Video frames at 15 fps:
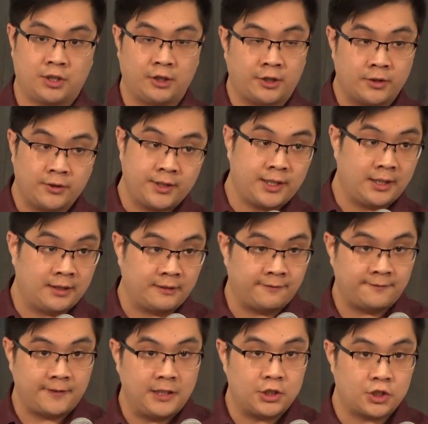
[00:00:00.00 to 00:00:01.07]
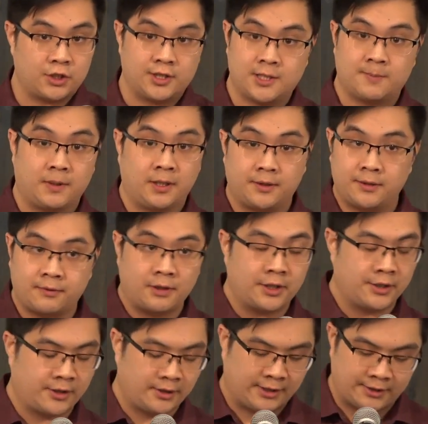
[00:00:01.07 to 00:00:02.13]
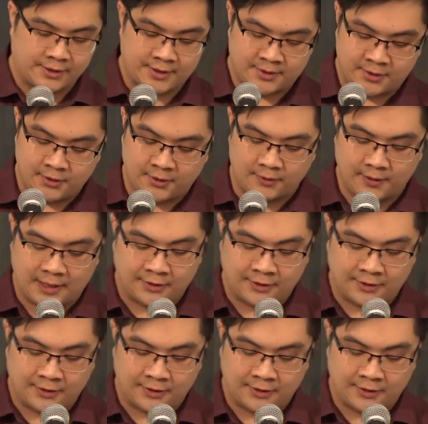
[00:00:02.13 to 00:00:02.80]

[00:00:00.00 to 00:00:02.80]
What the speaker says: not only in Ephesians, but throughout other letters too.